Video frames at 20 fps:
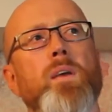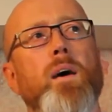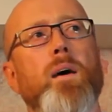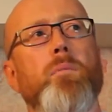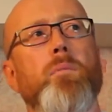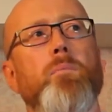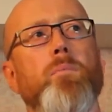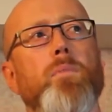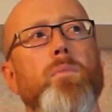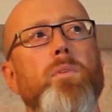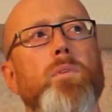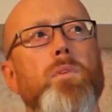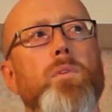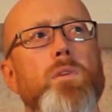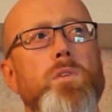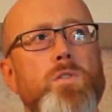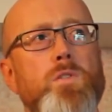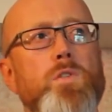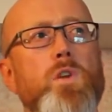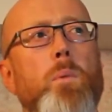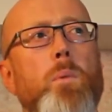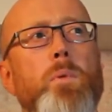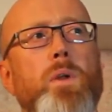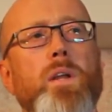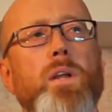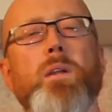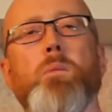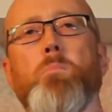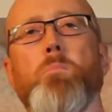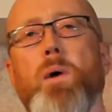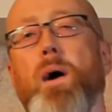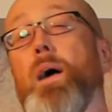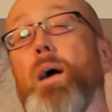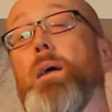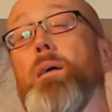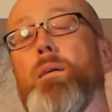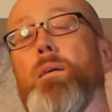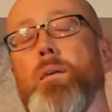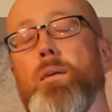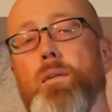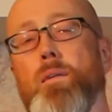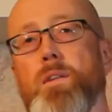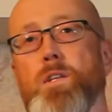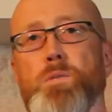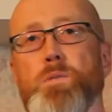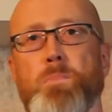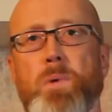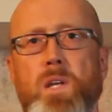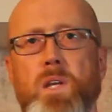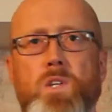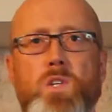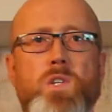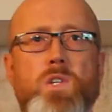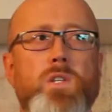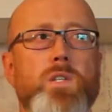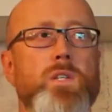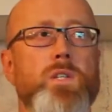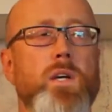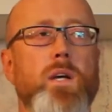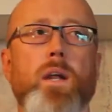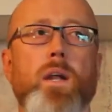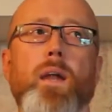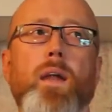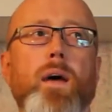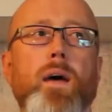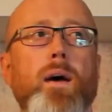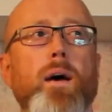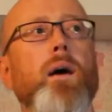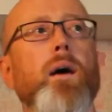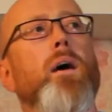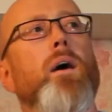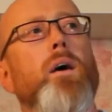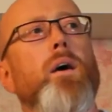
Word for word: yeah, it's dominated by this peaches and uh,